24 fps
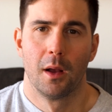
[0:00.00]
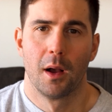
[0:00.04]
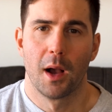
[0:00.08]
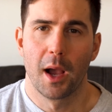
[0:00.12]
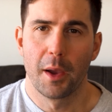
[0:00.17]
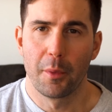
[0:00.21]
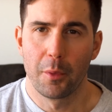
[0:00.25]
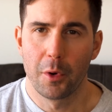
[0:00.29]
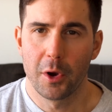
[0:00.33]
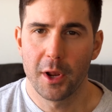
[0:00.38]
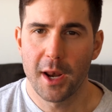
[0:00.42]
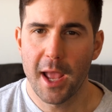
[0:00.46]
I
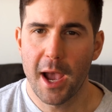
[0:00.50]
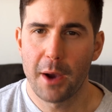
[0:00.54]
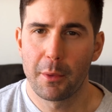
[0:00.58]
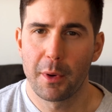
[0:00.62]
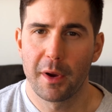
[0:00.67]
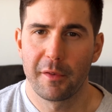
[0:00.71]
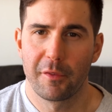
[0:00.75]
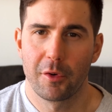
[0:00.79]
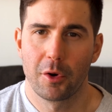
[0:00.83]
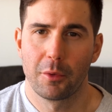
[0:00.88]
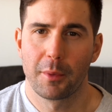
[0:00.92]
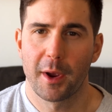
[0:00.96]
would,
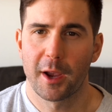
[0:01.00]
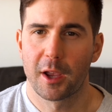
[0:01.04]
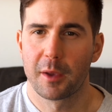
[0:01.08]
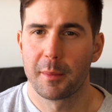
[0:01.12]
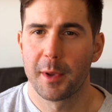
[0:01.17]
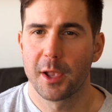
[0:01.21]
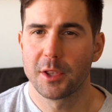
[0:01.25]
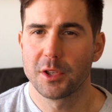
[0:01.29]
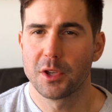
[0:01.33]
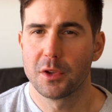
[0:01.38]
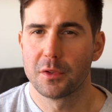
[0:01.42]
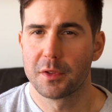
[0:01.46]
however,
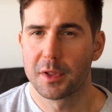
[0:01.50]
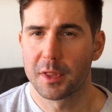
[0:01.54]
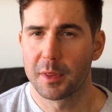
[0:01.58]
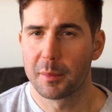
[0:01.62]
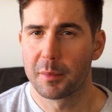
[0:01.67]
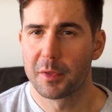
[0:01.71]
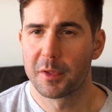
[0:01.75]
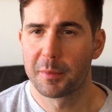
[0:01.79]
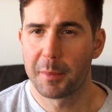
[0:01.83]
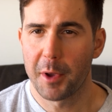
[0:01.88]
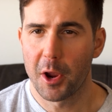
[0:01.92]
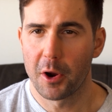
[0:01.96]
recommend using them
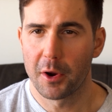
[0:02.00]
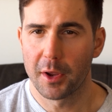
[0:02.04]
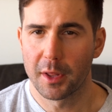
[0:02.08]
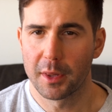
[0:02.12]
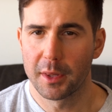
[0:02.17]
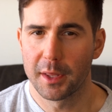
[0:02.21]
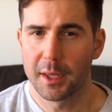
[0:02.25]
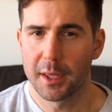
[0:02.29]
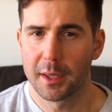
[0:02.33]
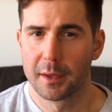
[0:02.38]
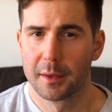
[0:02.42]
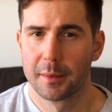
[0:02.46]

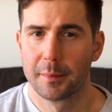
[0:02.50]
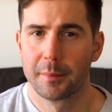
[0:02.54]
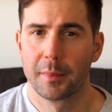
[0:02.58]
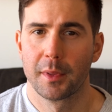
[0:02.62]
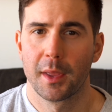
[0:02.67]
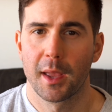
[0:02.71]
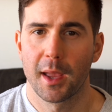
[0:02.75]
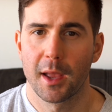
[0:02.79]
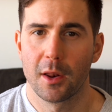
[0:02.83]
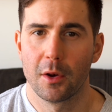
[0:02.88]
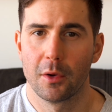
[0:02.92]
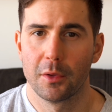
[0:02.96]
sparingly,
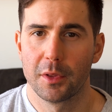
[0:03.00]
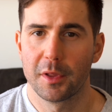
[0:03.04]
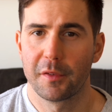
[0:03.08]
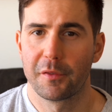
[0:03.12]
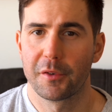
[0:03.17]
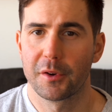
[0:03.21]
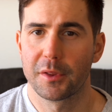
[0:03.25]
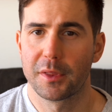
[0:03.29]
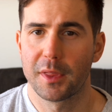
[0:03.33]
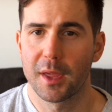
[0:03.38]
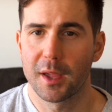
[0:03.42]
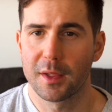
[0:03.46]
and only
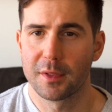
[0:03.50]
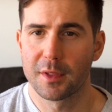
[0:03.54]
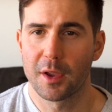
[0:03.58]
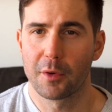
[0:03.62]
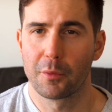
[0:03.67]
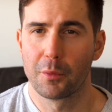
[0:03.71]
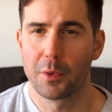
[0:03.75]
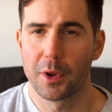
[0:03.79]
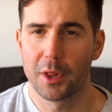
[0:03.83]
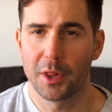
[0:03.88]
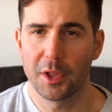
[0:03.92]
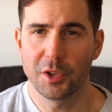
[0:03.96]
for things that
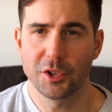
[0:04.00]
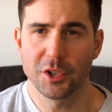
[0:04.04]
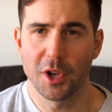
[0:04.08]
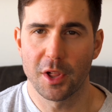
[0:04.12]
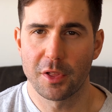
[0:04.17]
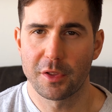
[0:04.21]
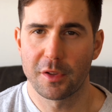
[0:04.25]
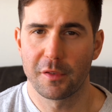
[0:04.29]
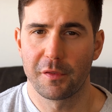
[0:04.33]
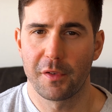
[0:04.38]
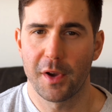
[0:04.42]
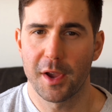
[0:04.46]
really
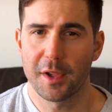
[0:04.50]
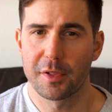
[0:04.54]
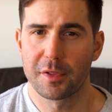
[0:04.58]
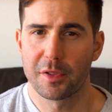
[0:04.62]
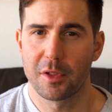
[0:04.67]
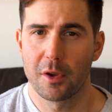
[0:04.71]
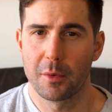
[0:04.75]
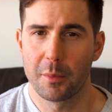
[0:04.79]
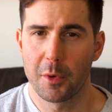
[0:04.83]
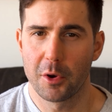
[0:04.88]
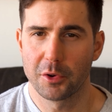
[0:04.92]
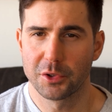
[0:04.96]
justify
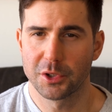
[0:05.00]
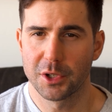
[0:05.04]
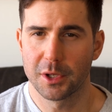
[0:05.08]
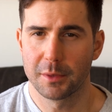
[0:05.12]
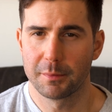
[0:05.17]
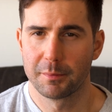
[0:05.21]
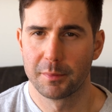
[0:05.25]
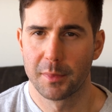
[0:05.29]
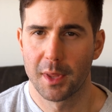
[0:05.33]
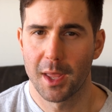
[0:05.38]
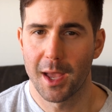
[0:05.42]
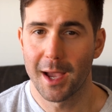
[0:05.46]
slow
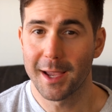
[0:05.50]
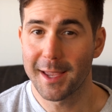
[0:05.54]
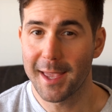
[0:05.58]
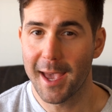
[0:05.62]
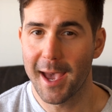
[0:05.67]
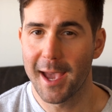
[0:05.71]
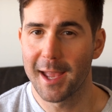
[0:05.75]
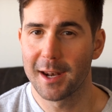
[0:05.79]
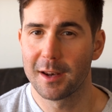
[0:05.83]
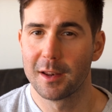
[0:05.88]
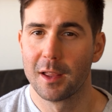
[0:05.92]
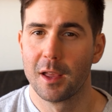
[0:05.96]
motion.
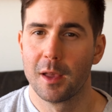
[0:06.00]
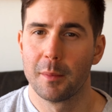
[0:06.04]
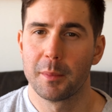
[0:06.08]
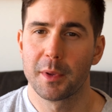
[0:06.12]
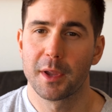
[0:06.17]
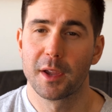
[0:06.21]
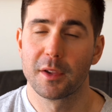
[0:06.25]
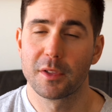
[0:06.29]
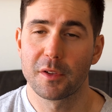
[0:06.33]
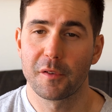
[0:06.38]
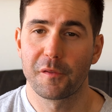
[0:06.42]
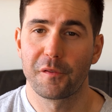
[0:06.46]
Again,
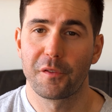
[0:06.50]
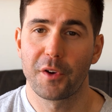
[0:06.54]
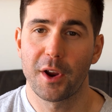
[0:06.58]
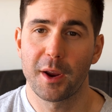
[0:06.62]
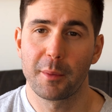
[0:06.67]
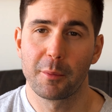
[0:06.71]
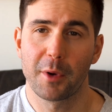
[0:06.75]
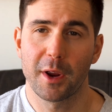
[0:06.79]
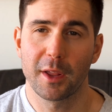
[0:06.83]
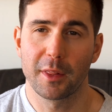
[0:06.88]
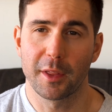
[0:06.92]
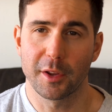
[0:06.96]
because a
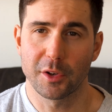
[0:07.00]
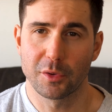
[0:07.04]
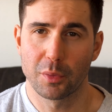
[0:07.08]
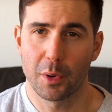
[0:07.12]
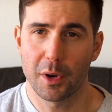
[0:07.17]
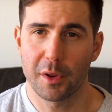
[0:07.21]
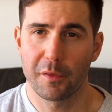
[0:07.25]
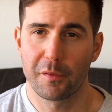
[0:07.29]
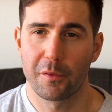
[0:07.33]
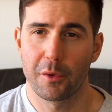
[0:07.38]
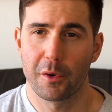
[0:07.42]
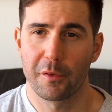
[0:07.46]
frame rate like
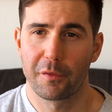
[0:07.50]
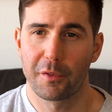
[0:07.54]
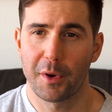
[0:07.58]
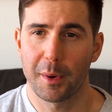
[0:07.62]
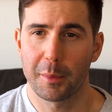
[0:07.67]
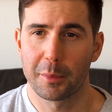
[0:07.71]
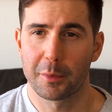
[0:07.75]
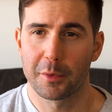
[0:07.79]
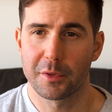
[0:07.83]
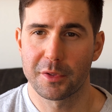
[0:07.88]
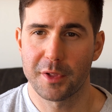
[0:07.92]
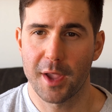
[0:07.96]
24
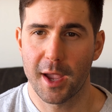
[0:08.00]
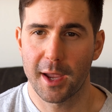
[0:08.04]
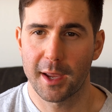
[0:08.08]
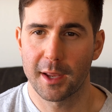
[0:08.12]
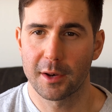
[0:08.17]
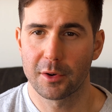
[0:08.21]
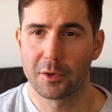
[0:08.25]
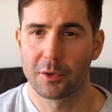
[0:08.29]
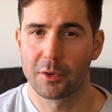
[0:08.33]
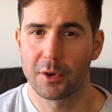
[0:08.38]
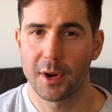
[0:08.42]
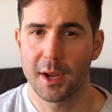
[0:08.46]
frames per
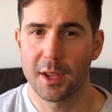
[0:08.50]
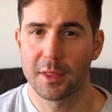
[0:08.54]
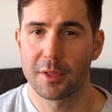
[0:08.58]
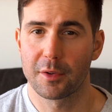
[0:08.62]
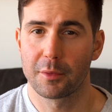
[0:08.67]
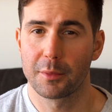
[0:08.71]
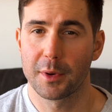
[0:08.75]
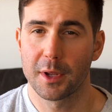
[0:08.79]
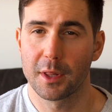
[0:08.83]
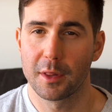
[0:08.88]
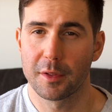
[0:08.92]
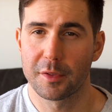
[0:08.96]
second creates a
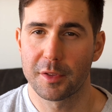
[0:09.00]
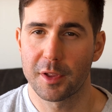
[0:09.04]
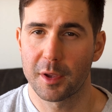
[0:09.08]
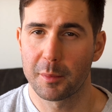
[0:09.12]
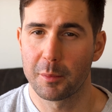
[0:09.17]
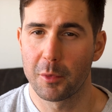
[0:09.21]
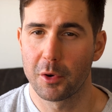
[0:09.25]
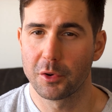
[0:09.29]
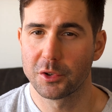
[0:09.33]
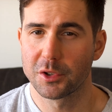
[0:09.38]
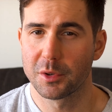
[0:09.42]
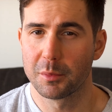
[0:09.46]
realistic
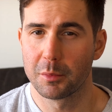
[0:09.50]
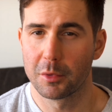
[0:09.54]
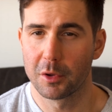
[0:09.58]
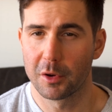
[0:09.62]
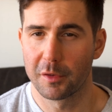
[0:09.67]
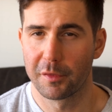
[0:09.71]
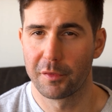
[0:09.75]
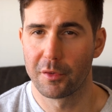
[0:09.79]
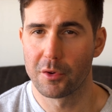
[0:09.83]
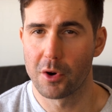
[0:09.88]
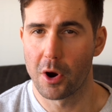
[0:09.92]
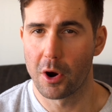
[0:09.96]
motion blur
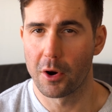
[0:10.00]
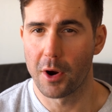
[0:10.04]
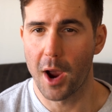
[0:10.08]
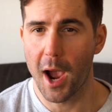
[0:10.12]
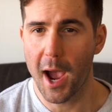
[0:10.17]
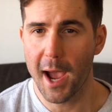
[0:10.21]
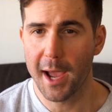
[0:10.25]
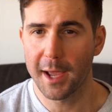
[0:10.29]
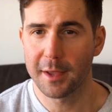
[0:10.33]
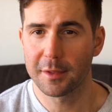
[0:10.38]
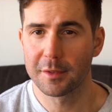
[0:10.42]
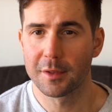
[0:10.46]
for our
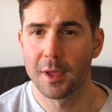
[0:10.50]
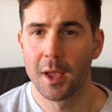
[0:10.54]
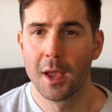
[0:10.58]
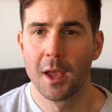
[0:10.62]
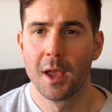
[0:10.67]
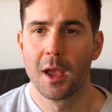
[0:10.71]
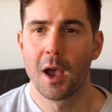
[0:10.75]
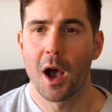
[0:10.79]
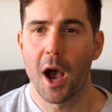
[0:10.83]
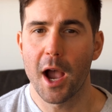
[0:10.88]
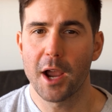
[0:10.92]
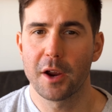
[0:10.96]
eyes,
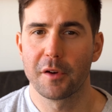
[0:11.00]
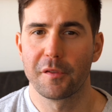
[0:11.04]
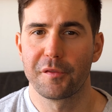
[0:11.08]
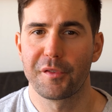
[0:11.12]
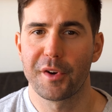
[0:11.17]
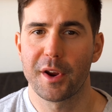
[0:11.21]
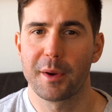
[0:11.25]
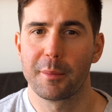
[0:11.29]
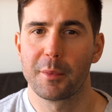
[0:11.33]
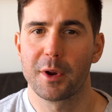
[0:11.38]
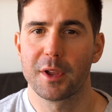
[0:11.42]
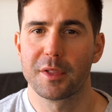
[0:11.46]
higher
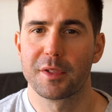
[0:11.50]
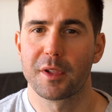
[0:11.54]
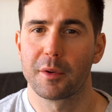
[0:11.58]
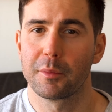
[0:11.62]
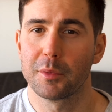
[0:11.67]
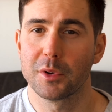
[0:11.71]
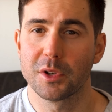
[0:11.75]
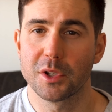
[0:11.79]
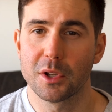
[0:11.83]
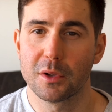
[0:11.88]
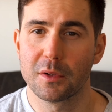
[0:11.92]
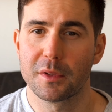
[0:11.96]
frame rates that
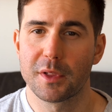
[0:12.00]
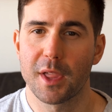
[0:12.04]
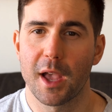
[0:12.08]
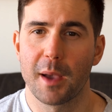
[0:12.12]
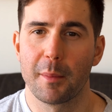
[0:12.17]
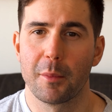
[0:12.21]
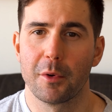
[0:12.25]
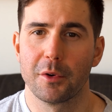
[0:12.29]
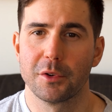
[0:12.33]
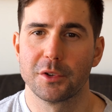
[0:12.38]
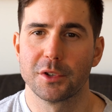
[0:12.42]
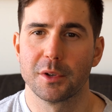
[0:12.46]
reduce
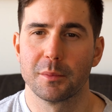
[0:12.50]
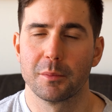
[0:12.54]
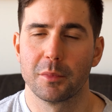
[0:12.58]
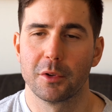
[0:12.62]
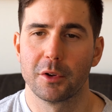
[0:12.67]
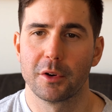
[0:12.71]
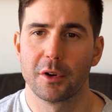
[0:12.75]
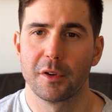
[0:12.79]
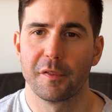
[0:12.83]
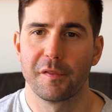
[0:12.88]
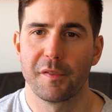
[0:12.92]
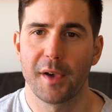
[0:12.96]
that motion
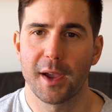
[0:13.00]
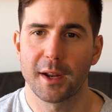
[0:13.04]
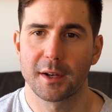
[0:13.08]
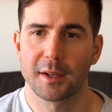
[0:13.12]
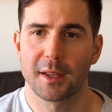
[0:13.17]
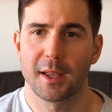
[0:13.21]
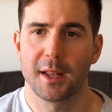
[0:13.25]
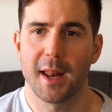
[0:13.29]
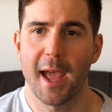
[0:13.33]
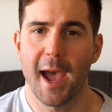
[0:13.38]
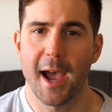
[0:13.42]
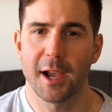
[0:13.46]
blur effect
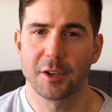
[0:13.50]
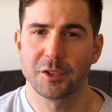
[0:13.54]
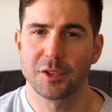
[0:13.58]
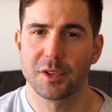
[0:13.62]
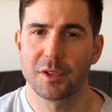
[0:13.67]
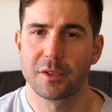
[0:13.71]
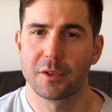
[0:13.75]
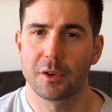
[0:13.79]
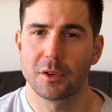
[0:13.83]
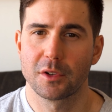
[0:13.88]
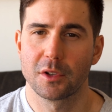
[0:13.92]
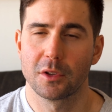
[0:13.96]
can actually
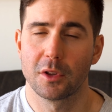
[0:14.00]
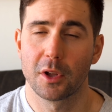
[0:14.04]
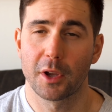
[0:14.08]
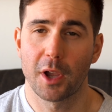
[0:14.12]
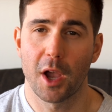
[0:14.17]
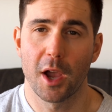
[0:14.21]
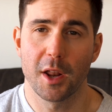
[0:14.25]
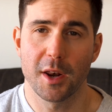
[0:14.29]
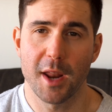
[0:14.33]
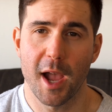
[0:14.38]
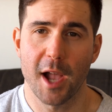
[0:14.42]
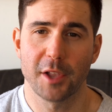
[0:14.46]
start to look
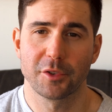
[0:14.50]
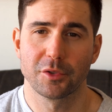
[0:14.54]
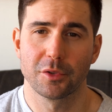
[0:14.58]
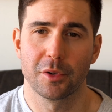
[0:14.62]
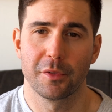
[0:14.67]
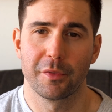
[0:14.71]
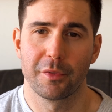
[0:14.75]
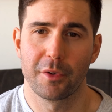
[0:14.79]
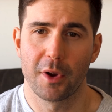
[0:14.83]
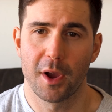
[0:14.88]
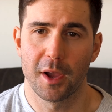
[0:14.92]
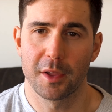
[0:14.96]
unnatural
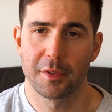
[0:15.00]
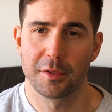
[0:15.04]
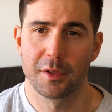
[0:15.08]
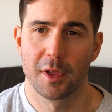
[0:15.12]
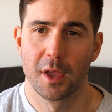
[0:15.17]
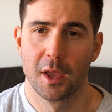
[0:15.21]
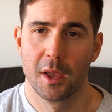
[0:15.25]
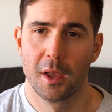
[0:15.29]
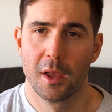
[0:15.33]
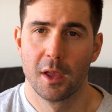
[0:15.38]
for us.